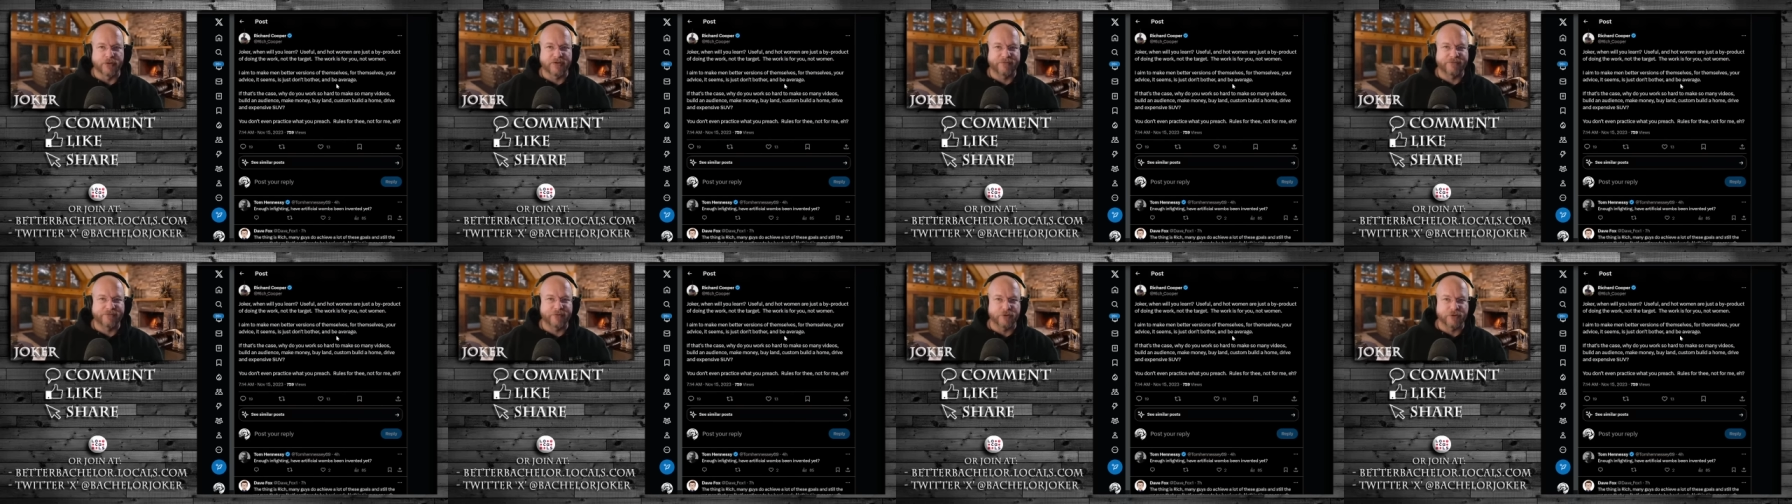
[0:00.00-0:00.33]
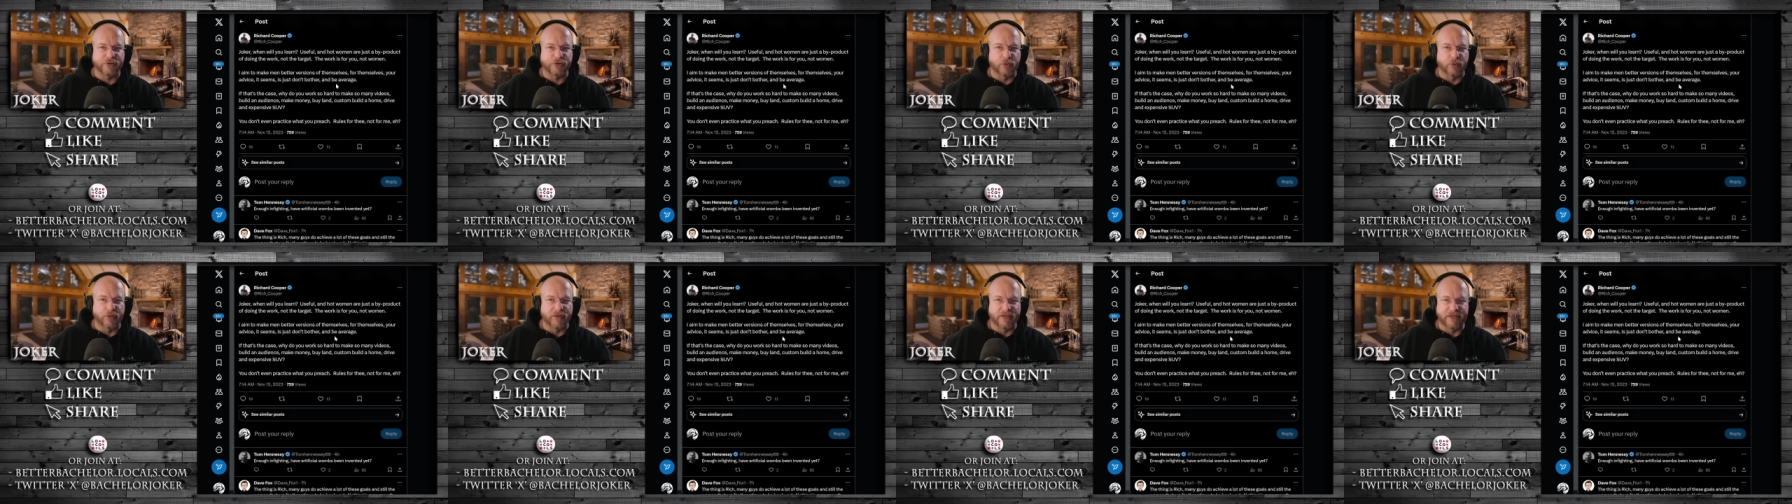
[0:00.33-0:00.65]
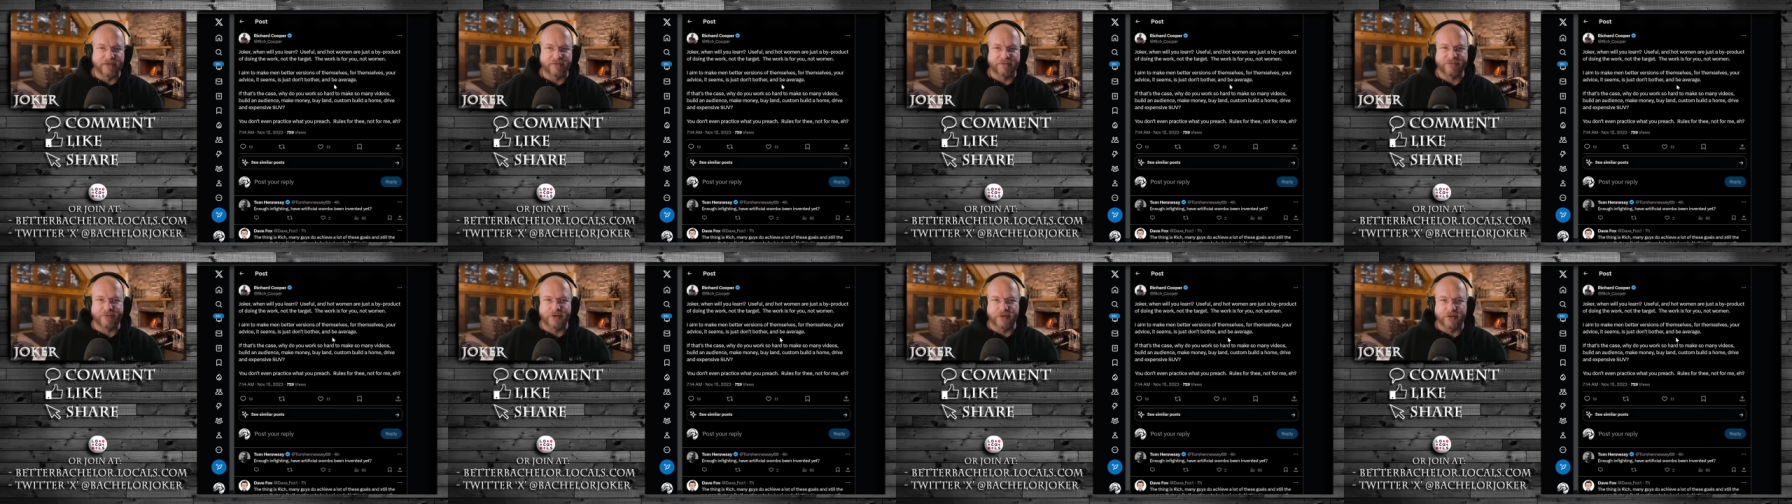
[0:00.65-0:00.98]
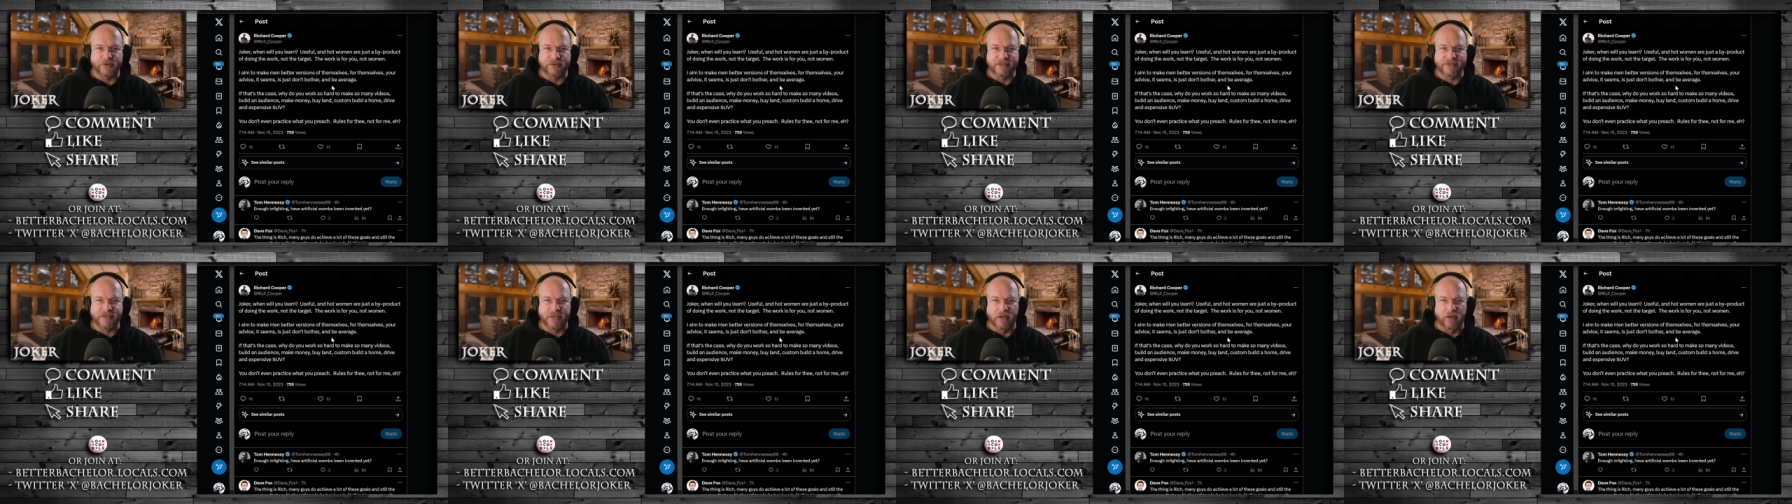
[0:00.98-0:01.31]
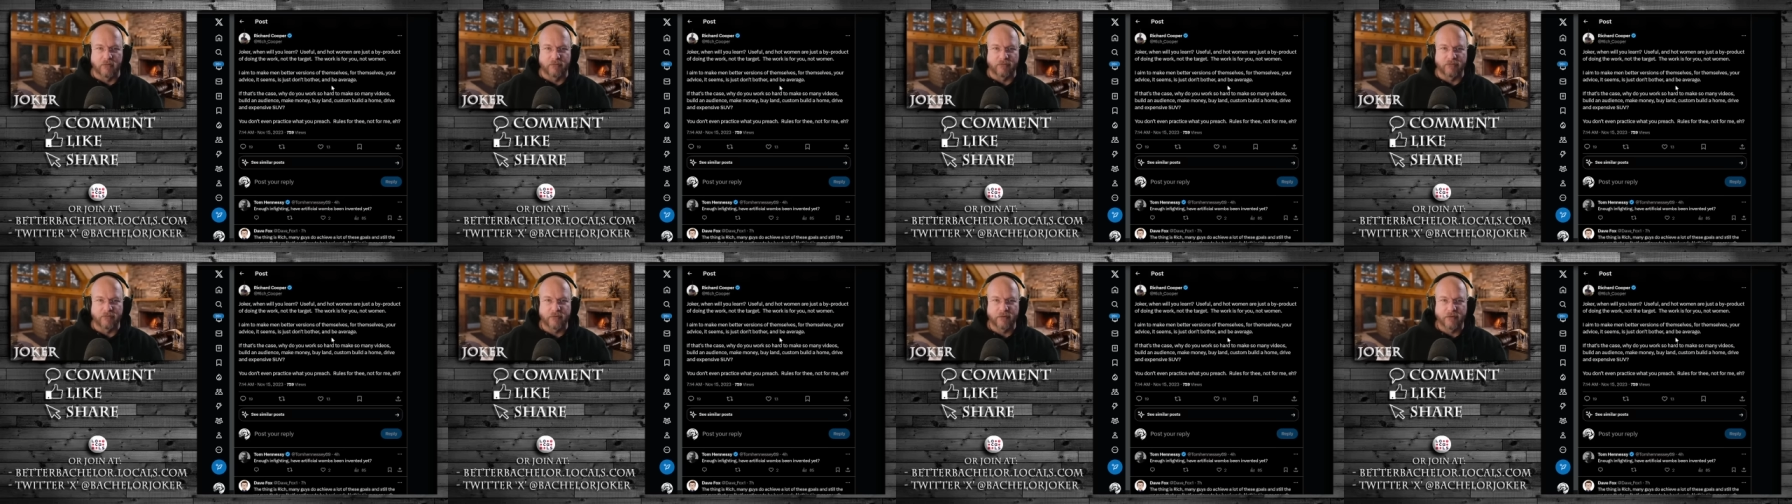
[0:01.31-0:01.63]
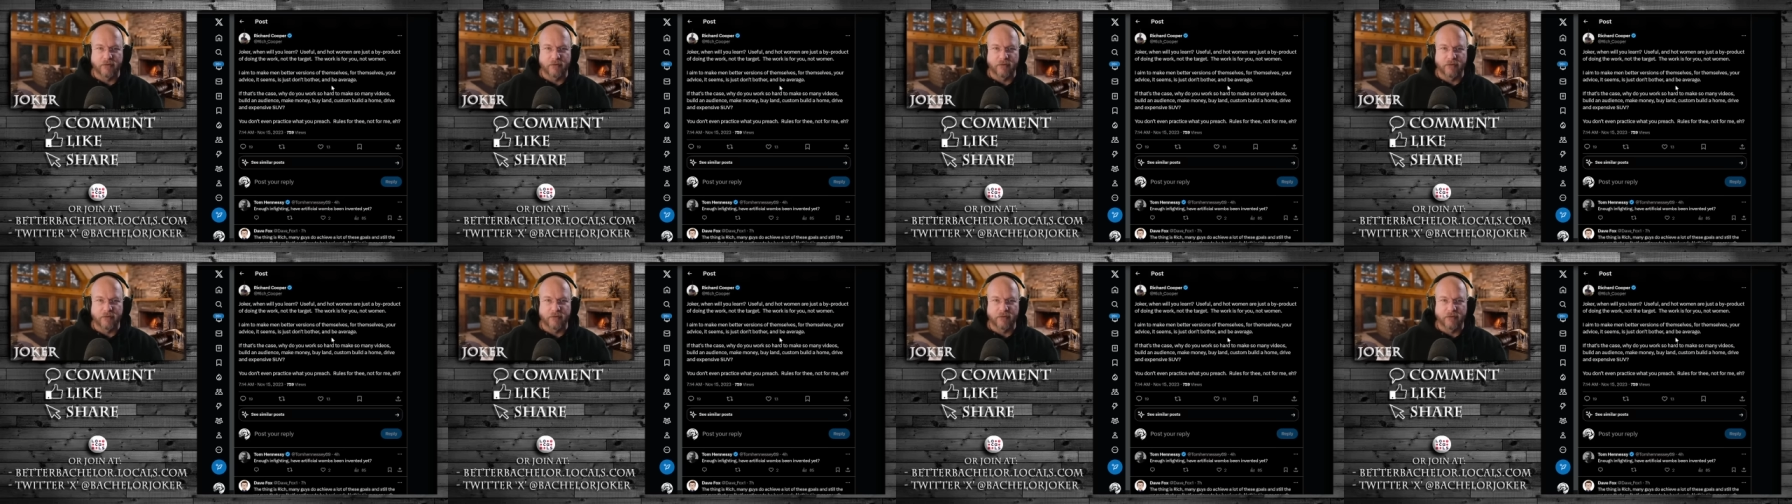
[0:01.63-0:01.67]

if you're doing it for yourself?